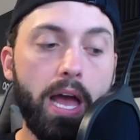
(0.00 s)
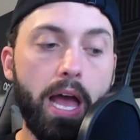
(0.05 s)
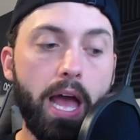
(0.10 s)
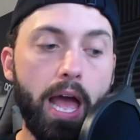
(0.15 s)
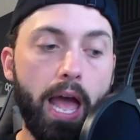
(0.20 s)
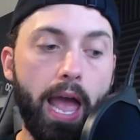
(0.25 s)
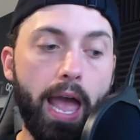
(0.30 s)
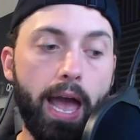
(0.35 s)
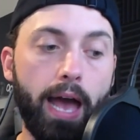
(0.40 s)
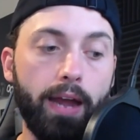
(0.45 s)

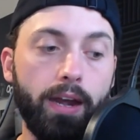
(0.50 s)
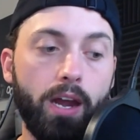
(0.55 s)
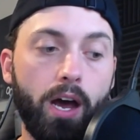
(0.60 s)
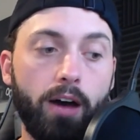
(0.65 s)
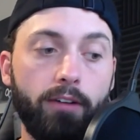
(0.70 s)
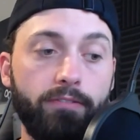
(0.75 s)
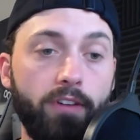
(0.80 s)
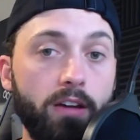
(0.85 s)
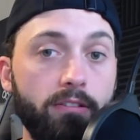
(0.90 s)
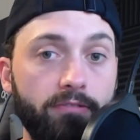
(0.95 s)
And
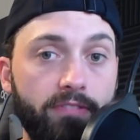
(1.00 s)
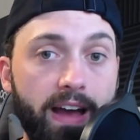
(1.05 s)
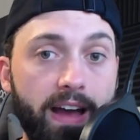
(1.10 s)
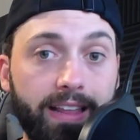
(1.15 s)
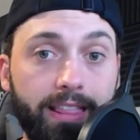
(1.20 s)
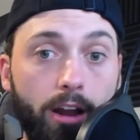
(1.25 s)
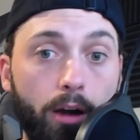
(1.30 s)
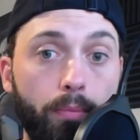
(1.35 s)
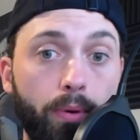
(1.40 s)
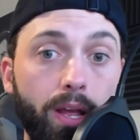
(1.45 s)
fun fact
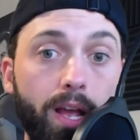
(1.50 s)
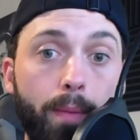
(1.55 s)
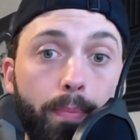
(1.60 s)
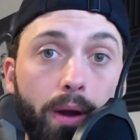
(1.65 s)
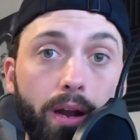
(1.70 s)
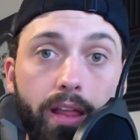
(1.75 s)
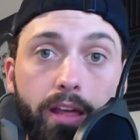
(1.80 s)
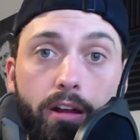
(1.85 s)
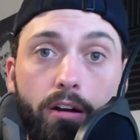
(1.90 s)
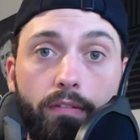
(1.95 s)
that I'll bring up in
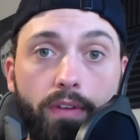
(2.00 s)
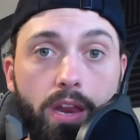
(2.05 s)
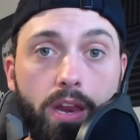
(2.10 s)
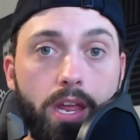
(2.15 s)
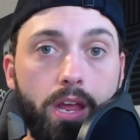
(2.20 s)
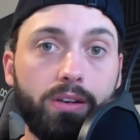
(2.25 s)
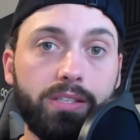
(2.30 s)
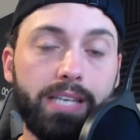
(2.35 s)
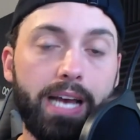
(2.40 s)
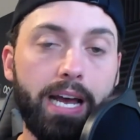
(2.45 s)
a later
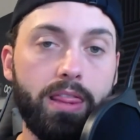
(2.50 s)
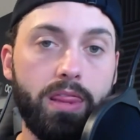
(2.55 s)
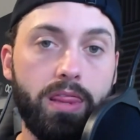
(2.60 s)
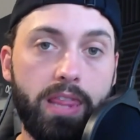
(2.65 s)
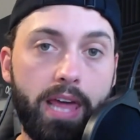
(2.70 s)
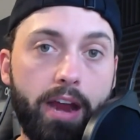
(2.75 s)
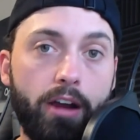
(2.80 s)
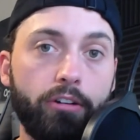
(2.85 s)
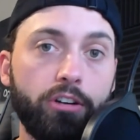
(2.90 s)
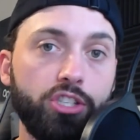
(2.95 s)
video is that
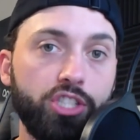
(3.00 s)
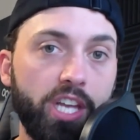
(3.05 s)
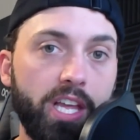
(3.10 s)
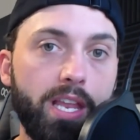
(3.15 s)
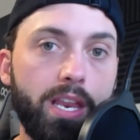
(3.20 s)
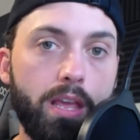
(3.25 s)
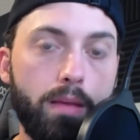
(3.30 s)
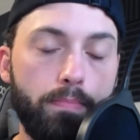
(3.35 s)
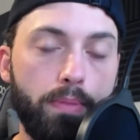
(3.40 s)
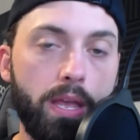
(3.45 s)
their
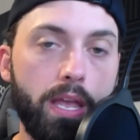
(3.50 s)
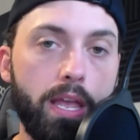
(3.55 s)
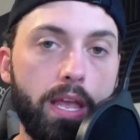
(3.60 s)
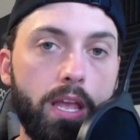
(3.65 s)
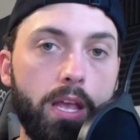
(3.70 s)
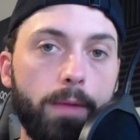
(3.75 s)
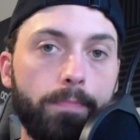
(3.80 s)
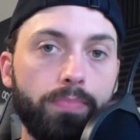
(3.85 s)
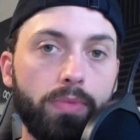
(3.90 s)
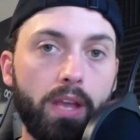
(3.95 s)

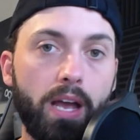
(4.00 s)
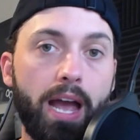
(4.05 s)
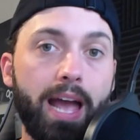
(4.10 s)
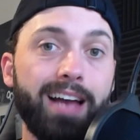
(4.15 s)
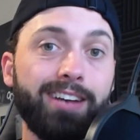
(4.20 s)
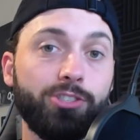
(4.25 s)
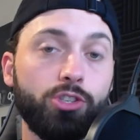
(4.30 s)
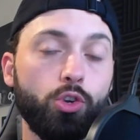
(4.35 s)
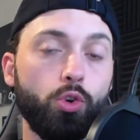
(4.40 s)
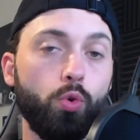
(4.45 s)
GDP
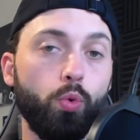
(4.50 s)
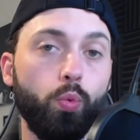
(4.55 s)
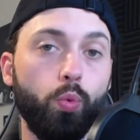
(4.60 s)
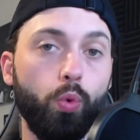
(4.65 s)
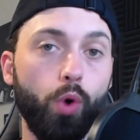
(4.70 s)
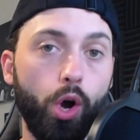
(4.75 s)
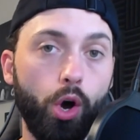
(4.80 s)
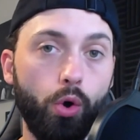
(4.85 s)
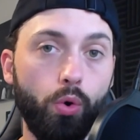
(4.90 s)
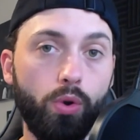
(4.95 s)
has
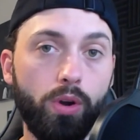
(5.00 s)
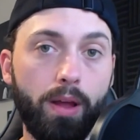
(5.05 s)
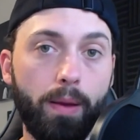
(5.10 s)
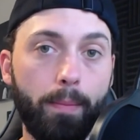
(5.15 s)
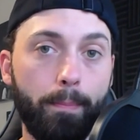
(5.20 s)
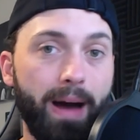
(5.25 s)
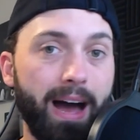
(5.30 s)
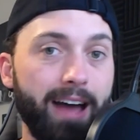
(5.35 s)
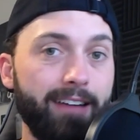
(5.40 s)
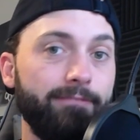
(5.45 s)
grown
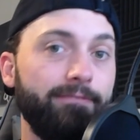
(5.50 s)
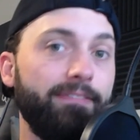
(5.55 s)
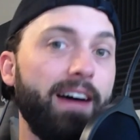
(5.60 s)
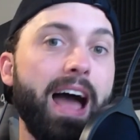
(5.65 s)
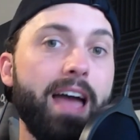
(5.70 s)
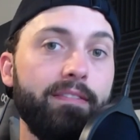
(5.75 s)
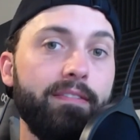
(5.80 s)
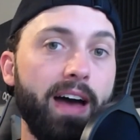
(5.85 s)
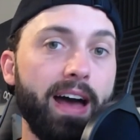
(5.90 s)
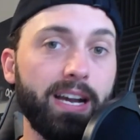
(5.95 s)
by
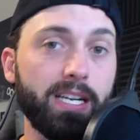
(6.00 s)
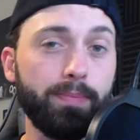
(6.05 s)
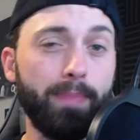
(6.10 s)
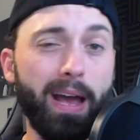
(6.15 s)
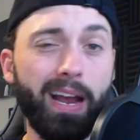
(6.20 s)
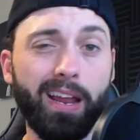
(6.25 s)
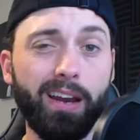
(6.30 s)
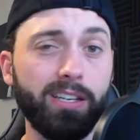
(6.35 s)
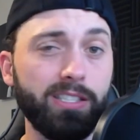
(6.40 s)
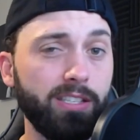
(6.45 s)
5x
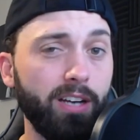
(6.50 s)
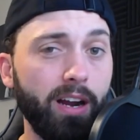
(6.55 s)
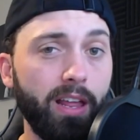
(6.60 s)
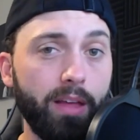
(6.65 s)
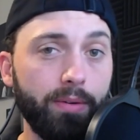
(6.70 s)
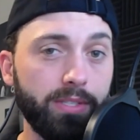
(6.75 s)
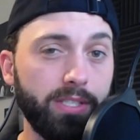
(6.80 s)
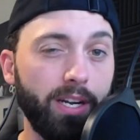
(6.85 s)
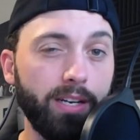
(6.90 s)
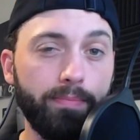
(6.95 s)
back in a study that
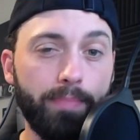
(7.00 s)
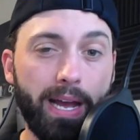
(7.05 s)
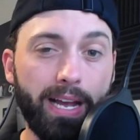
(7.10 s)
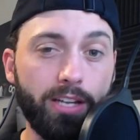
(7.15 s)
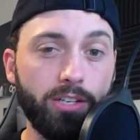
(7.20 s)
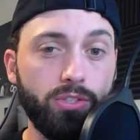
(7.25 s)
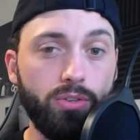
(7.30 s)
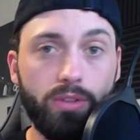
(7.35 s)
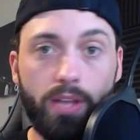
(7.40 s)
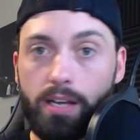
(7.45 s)
was done back
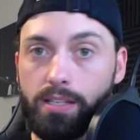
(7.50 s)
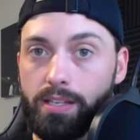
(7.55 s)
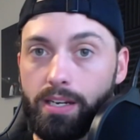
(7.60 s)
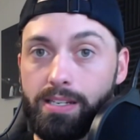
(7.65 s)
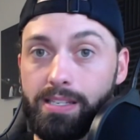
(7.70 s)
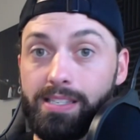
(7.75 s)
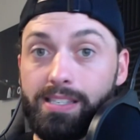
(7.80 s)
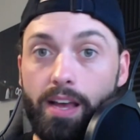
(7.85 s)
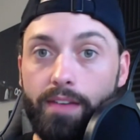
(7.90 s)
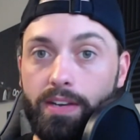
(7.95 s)
in
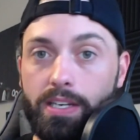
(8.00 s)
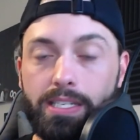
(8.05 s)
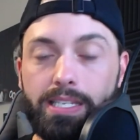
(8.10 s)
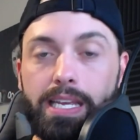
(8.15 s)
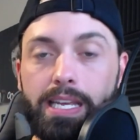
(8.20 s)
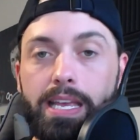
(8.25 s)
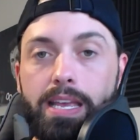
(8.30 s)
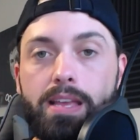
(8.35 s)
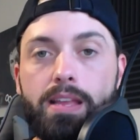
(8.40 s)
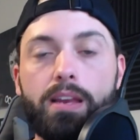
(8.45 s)

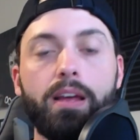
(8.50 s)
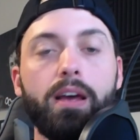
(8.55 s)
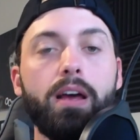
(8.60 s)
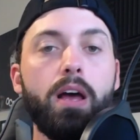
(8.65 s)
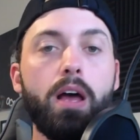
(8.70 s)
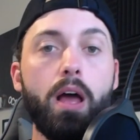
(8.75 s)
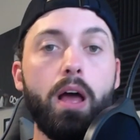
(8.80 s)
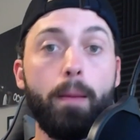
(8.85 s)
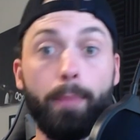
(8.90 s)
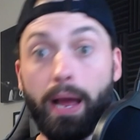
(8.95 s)
2017
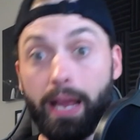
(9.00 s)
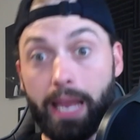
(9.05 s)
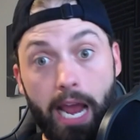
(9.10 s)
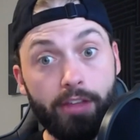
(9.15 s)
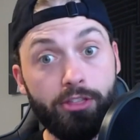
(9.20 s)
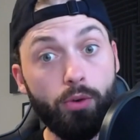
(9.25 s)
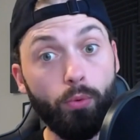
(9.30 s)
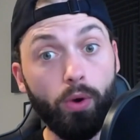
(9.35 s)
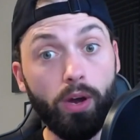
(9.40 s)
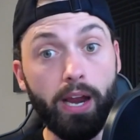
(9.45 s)
by
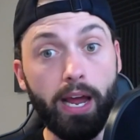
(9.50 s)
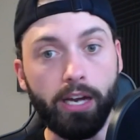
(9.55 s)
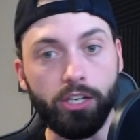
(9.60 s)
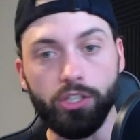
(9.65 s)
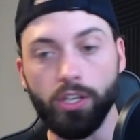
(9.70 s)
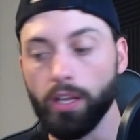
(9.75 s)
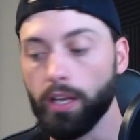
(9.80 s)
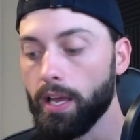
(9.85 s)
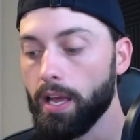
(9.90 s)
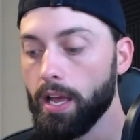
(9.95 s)
Kathy Wood, actually.